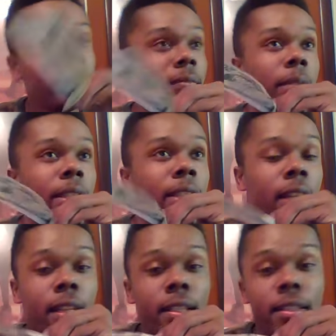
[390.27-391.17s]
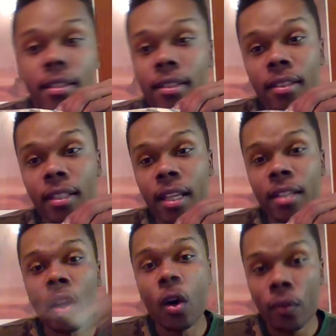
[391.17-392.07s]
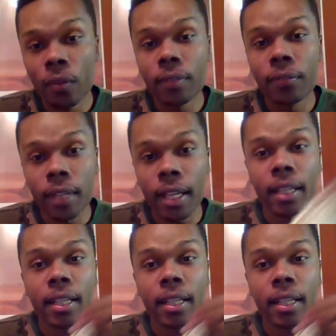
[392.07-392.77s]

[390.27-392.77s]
because it's overinflated,